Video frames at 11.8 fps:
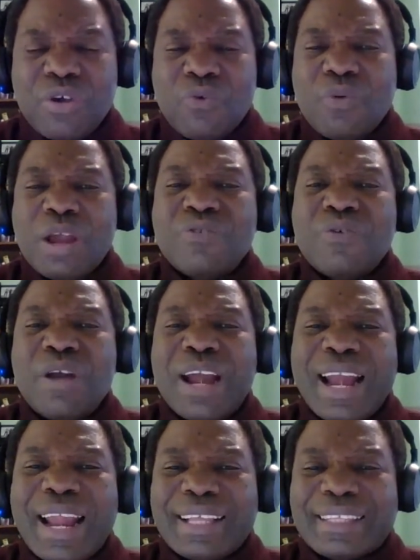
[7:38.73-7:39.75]
When you
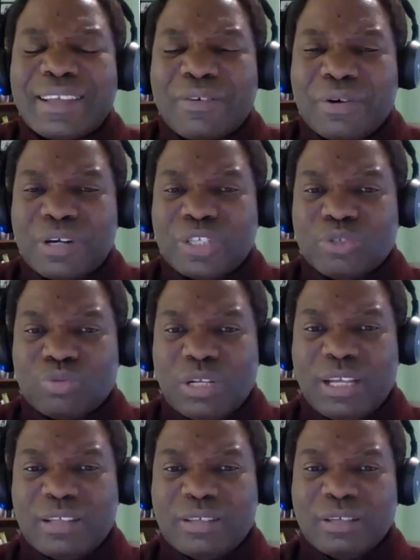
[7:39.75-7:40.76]
let the Holy
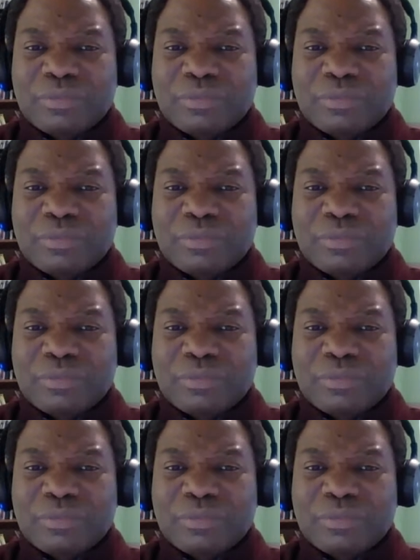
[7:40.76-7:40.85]
Spirit